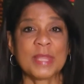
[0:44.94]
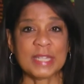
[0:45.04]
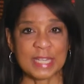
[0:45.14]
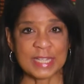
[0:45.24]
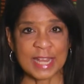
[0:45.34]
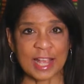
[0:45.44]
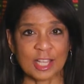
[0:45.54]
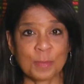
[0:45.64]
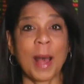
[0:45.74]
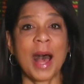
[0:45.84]
of the details
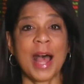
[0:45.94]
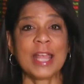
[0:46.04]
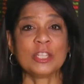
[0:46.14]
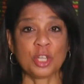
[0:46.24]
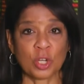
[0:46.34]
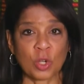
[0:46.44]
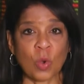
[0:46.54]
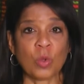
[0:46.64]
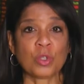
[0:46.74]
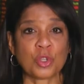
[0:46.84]
behind your
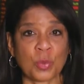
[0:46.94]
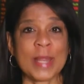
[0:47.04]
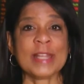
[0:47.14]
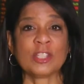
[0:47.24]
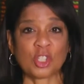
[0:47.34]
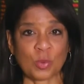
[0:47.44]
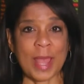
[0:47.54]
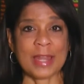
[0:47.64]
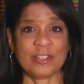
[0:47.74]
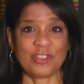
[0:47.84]
gold trading
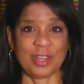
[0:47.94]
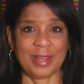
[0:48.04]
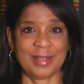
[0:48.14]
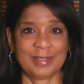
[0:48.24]
strategy?